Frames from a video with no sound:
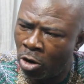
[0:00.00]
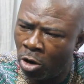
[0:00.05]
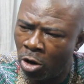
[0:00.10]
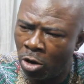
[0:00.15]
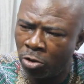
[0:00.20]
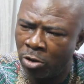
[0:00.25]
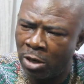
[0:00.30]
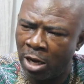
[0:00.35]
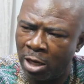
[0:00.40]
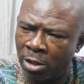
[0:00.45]

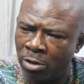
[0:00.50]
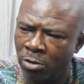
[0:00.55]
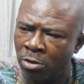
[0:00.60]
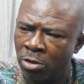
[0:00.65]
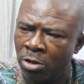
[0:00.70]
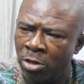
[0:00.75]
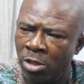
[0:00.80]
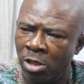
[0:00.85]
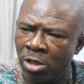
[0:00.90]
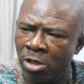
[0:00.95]
or you
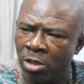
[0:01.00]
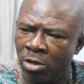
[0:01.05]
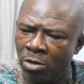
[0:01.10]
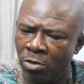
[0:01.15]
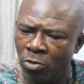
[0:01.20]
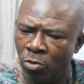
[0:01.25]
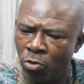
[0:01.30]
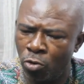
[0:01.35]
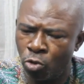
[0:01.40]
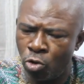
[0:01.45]
can
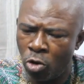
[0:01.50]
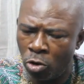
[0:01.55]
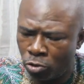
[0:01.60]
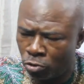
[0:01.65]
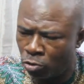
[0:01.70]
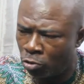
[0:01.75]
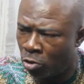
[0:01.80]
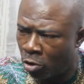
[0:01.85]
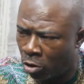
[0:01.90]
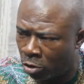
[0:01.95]
go
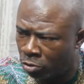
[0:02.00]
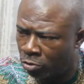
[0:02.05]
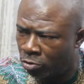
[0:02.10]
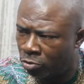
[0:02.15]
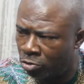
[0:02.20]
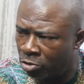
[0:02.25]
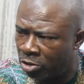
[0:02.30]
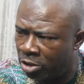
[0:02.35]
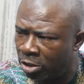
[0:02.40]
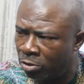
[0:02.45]
to court
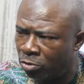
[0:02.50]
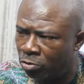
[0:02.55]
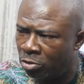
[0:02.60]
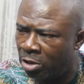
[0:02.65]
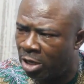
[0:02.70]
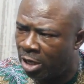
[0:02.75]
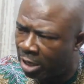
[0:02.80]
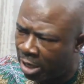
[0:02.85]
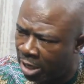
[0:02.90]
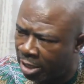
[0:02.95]
to settle
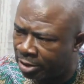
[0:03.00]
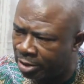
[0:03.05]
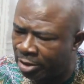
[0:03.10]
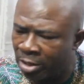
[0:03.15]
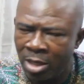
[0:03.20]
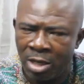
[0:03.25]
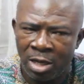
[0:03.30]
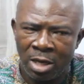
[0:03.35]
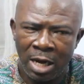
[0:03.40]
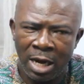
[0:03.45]
the
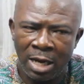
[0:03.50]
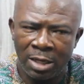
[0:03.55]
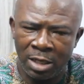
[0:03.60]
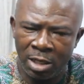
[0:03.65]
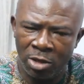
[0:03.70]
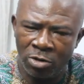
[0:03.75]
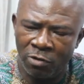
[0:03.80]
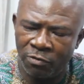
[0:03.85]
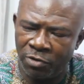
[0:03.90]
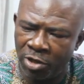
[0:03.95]
case. At
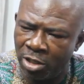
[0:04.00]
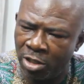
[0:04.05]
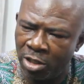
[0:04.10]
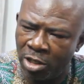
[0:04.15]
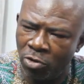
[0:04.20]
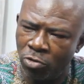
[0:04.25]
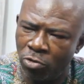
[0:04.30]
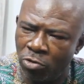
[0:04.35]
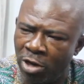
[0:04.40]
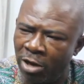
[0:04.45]
the end of the
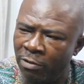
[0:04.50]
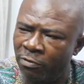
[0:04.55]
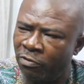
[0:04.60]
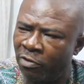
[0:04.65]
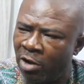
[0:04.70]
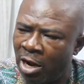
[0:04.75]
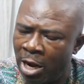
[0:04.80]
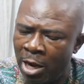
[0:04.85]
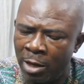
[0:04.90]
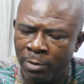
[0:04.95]
day,
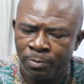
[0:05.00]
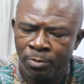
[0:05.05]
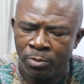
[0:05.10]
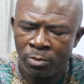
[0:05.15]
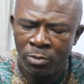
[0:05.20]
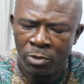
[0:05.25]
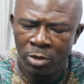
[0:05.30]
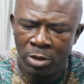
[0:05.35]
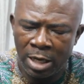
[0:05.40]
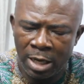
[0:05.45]
whoever
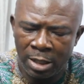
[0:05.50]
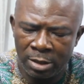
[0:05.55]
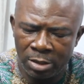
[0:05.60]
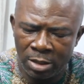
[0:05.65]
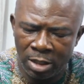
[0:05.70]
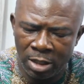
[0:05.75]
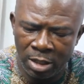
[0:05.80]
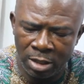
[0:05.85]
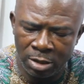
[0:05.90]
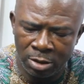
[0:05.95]

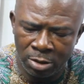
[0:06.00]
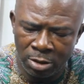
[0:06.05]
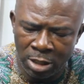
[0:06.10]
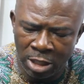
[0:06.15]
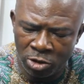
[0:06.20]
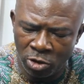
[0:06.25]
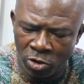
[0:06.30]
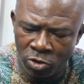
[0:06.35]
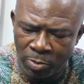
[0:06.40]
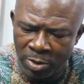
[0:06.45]
that
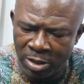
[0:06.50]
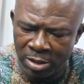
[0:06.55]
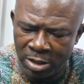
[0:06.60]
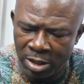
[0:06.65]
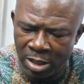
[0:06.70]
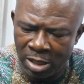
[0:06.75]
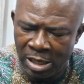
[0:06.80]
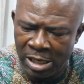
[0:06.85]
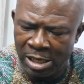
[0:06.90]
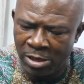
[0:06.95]
the
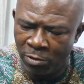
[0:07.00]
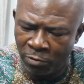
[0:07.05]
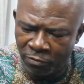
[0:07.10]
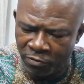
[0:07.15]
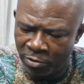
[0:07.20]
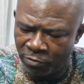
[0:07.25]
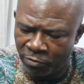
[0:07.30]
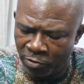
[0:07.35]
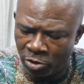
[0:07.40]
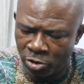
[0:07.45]
judgment in
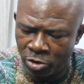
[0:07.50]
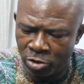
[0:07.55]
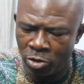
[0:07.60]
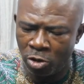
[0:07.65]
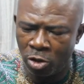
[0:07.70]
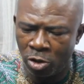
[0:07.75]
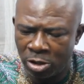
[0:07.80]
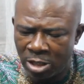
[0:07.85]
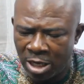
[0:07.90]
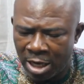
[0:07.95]
favors,
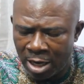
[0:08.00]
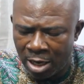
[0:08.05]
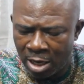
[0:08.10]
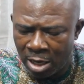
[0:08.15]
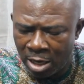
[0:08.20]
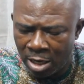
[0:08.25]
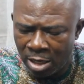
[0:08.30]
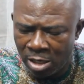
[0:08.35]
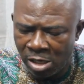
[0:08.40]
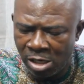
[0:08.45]
the
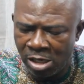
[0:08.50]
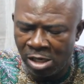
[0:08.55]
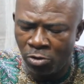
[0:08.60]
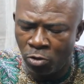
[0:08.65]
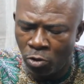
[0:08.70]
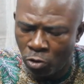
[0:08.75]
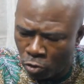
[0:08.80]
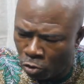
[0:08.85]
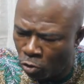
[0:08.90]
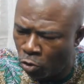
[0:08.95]
other
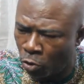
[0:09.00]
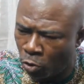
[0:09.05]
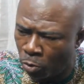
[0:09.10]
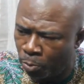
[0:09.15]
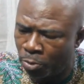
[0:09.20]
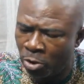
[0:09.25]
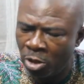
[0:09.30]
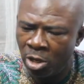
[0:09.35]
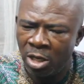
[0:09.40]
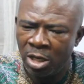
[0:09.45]

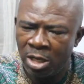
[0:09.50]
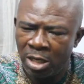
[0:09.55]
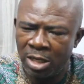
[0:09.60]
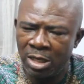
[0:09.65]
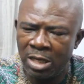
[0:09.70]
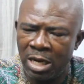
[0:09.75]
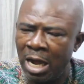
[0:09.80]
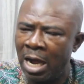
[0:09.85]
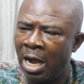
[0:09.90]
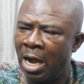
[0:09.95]
group
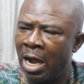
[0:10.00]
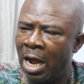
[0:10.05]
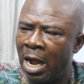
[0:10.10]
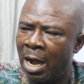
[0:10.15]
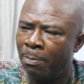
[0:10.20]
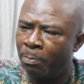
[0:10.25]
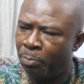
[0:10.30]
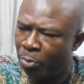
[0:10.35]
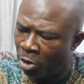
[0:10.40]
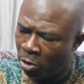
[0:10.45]
either
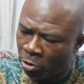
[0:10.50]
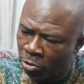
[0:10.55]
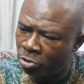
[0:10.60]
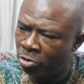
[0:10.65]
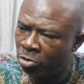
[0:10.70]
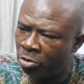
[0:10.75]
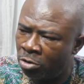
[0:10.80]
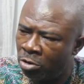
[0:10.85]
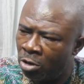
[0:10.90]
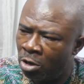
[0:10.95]

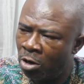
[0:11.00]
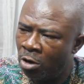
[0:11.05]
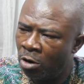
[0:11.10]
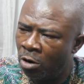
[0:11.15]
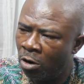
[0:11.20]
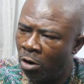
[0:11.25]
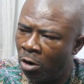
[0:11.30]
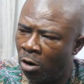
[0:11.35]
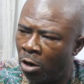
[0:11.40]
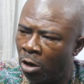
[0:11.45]
appeals
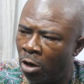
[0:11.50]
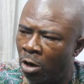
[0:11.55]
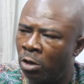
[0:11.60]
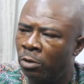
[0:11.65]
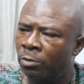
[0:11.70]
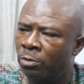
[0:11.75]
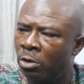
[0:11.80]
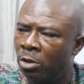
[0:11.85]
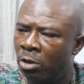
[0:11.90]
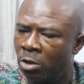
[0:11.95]

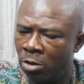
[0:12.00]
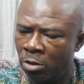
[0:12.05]
or